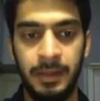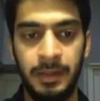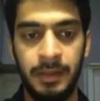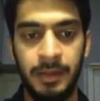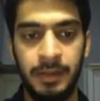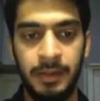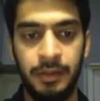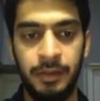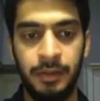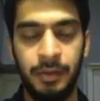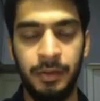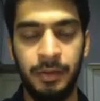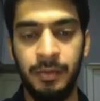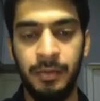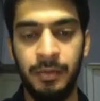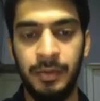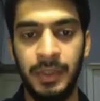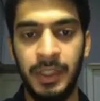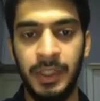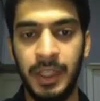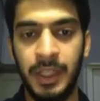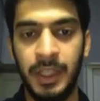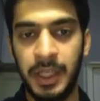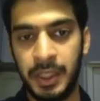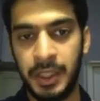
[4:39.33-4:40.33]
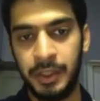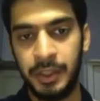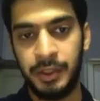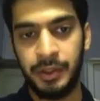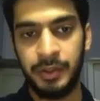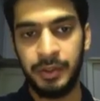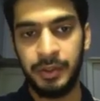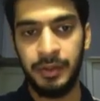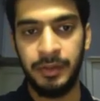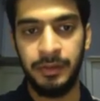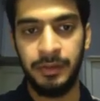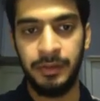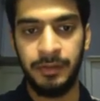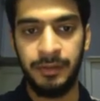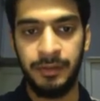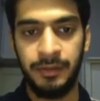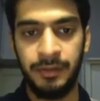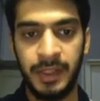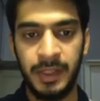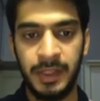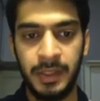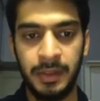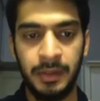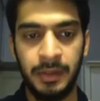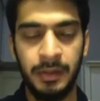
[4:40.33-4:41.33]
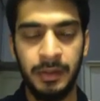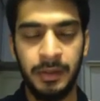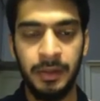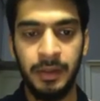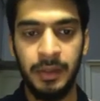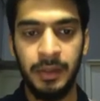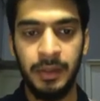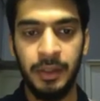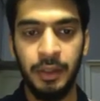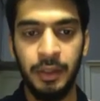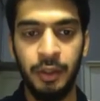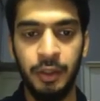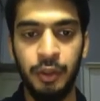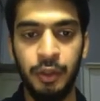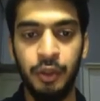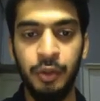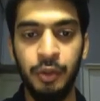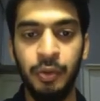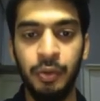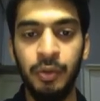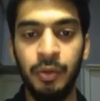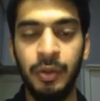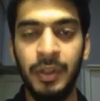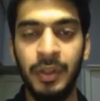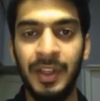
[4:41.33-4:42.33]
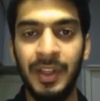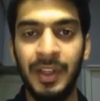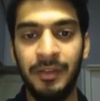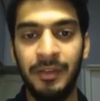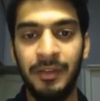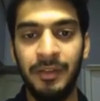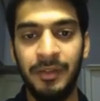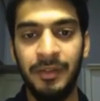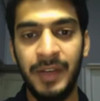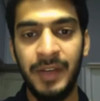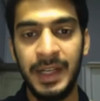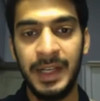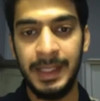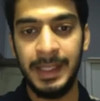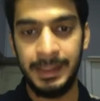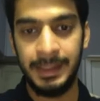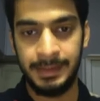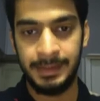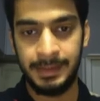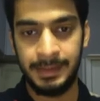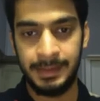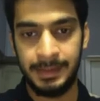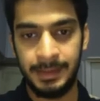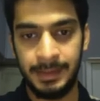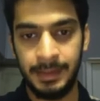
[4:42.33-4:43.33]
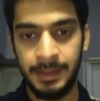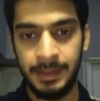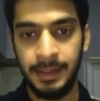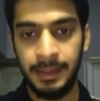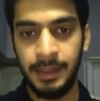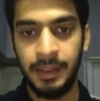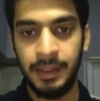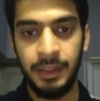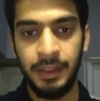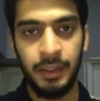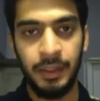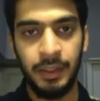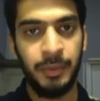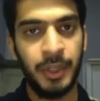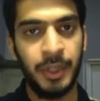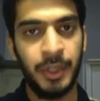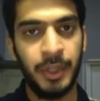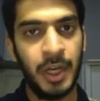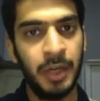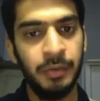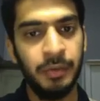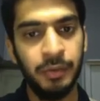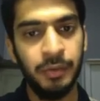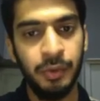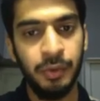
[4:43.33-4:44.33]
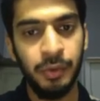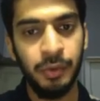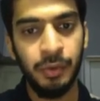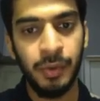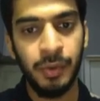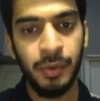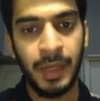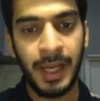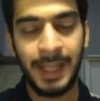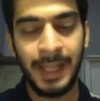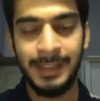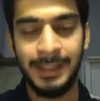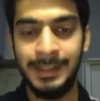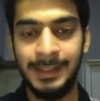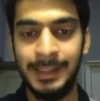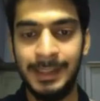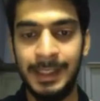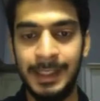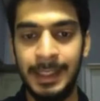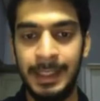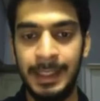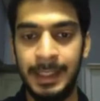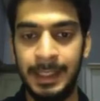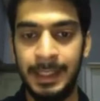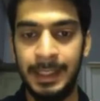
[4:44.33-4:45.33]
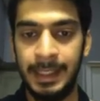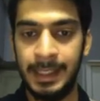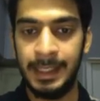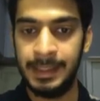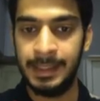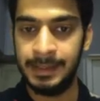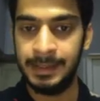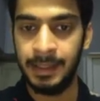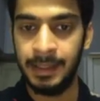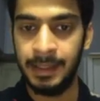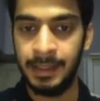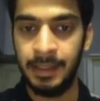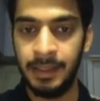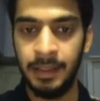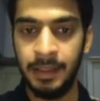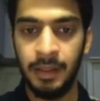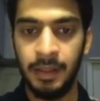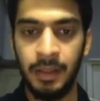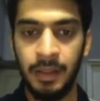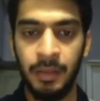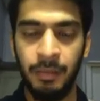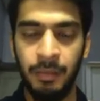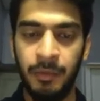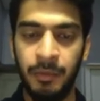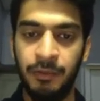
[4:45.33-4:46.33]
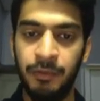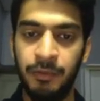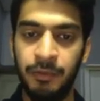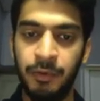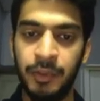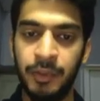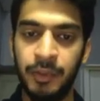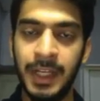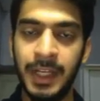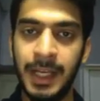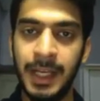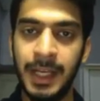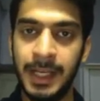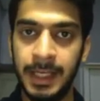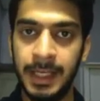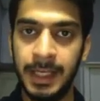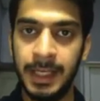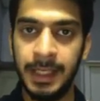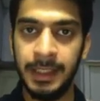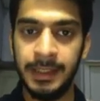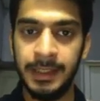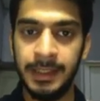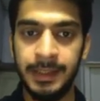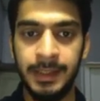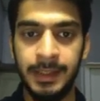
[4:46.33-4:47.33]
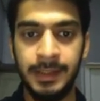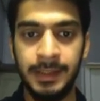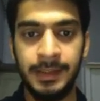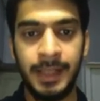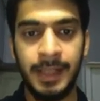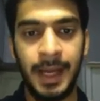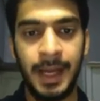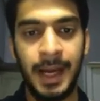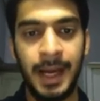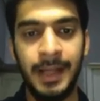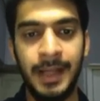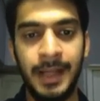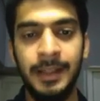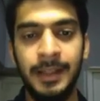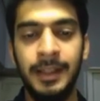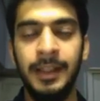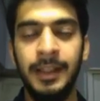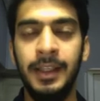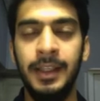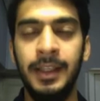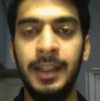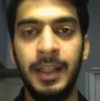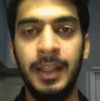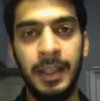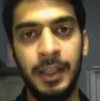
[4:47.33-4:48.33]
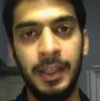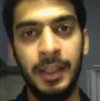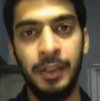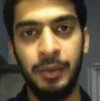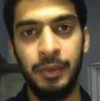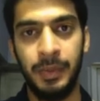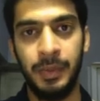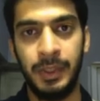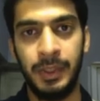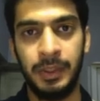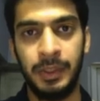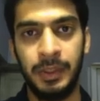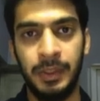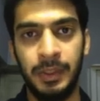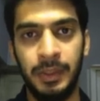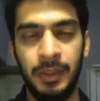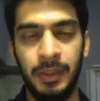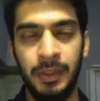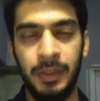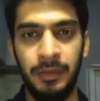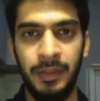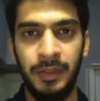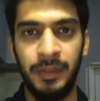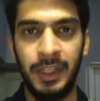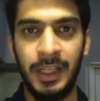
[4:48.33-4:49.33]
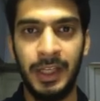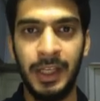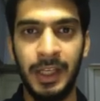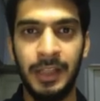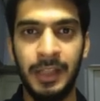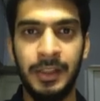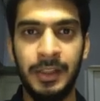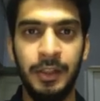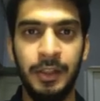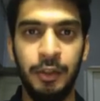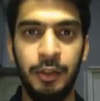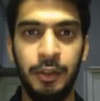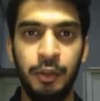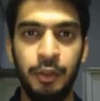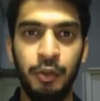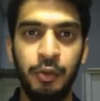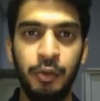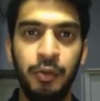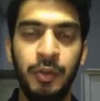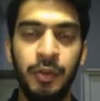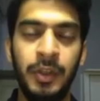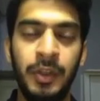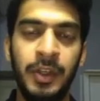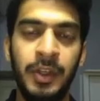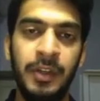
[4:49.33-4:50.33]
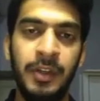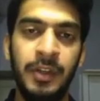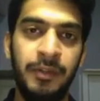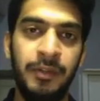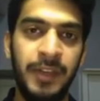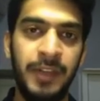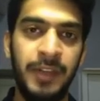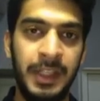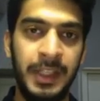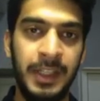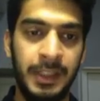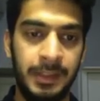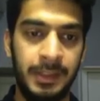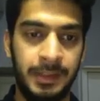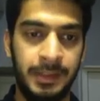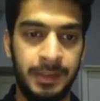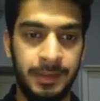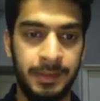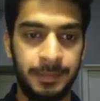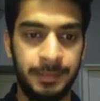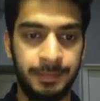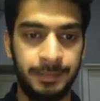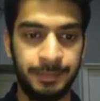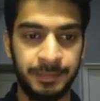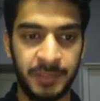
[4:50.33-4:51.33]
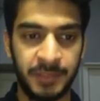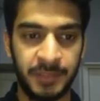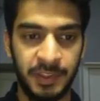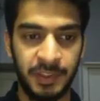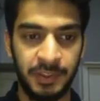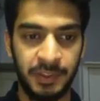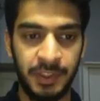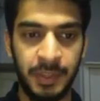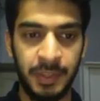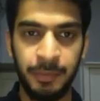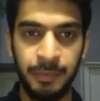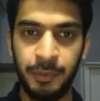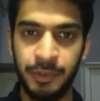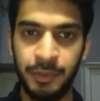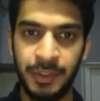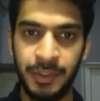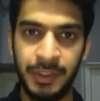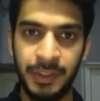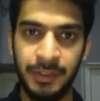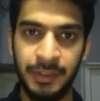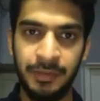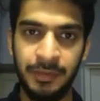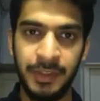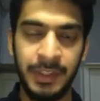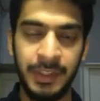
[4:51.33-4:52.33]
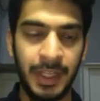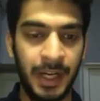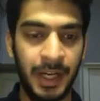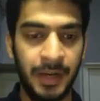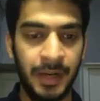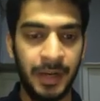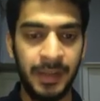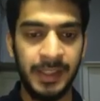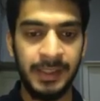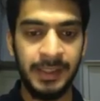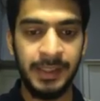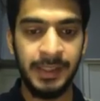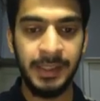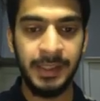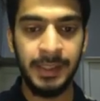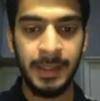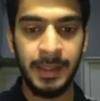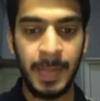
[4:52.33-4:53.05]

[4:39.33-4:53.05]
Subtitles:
So ich finde, du findest. The pronoun du has the ending st. Before the ending, just add e to it. We get du findest. The same process with sie.